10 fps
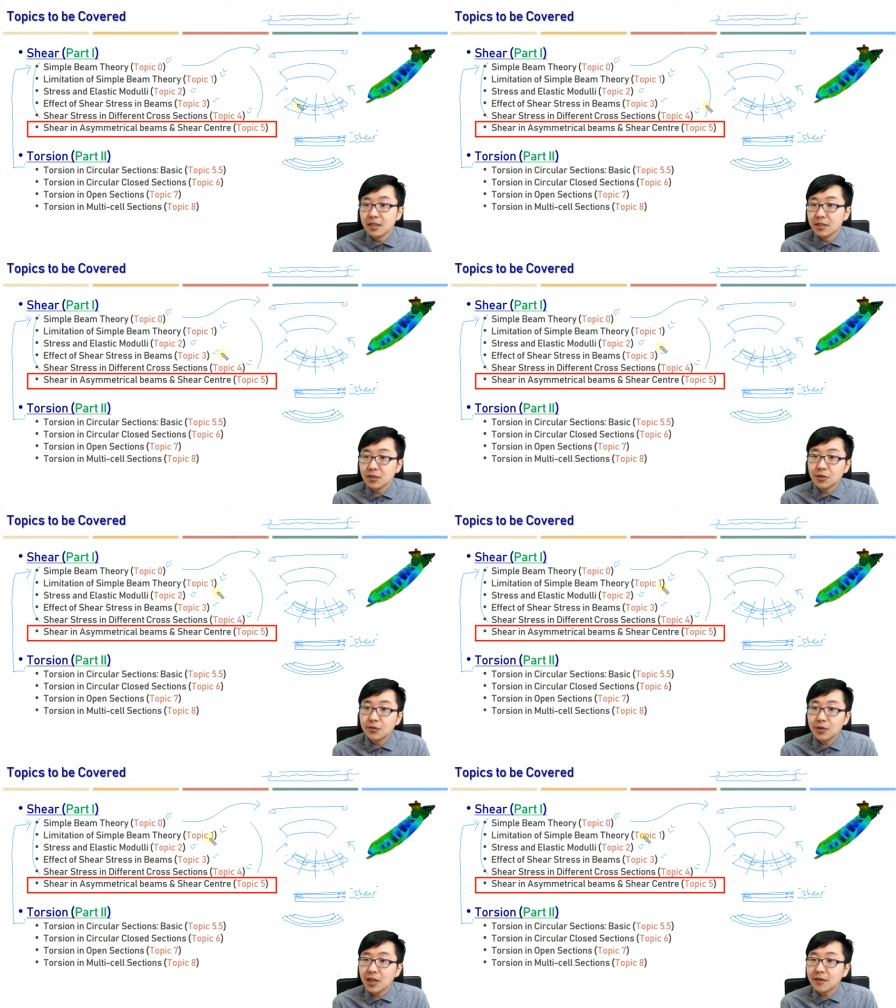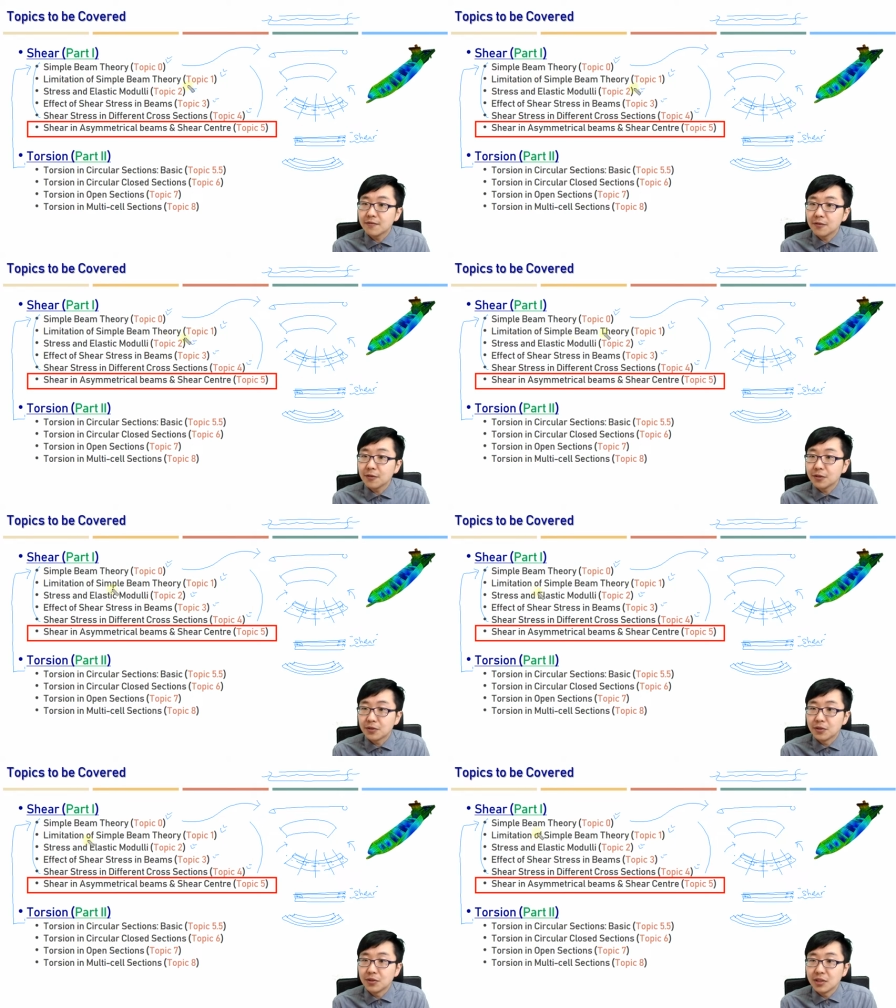So we have focused
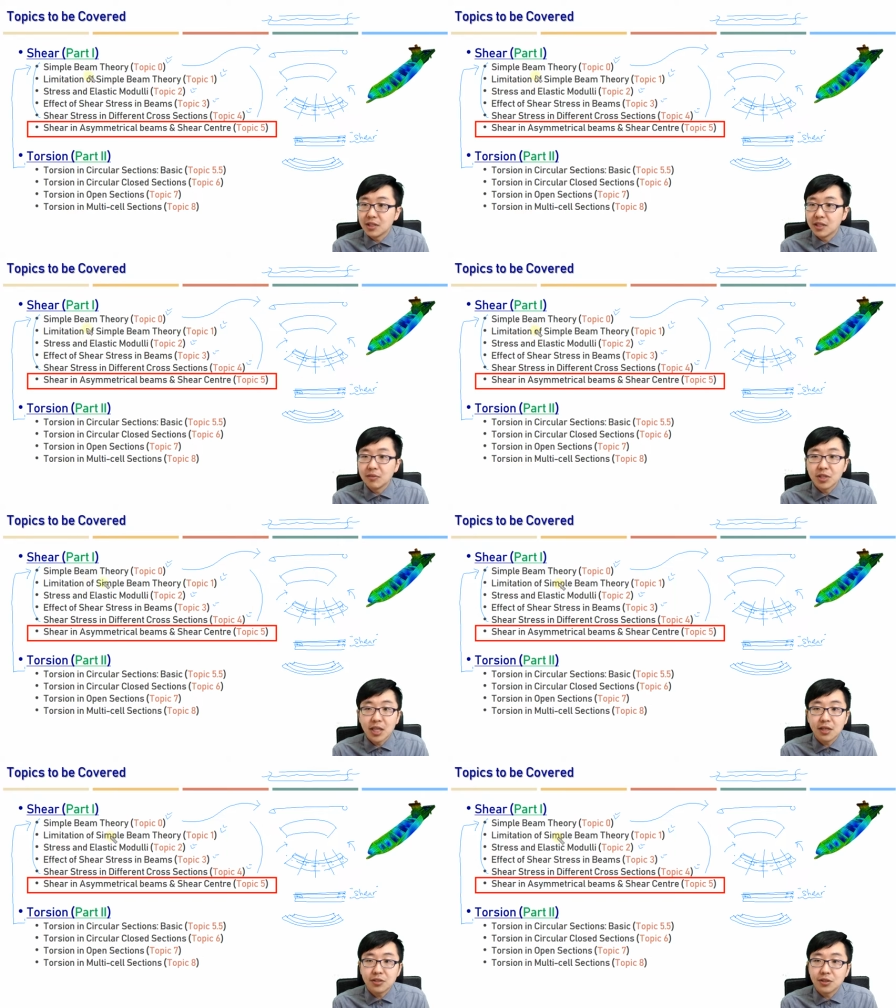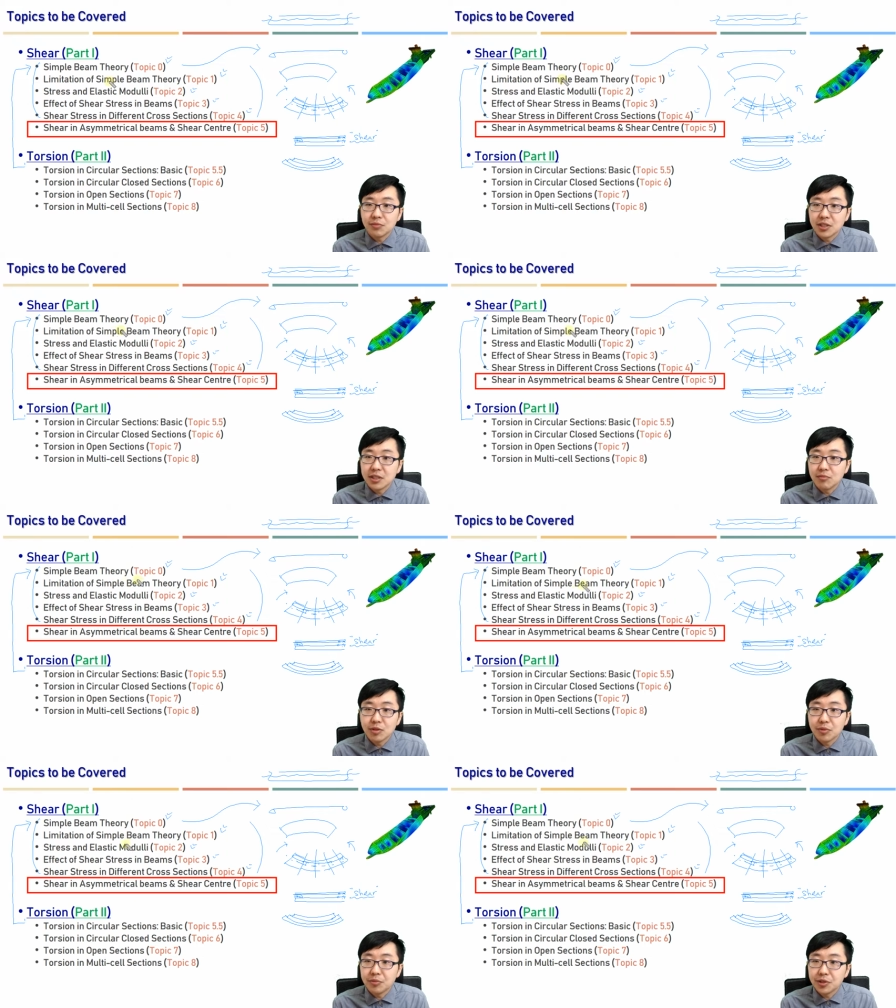on the limitation of the simple
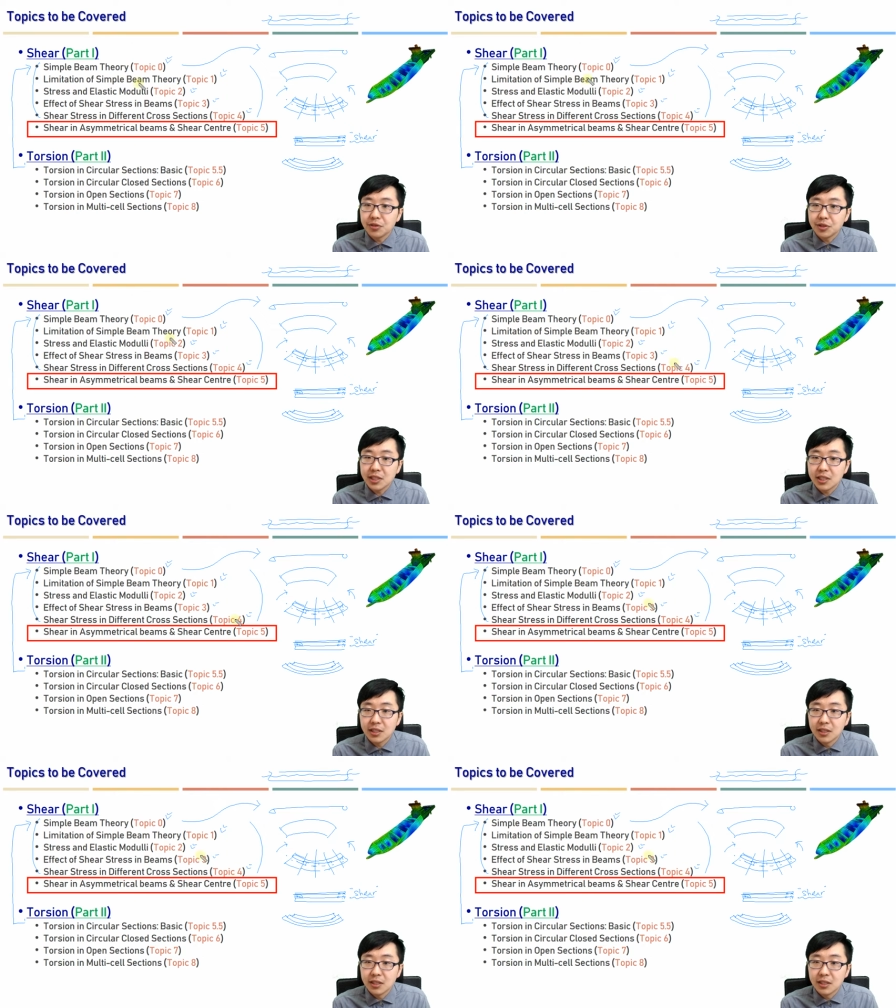beam theory.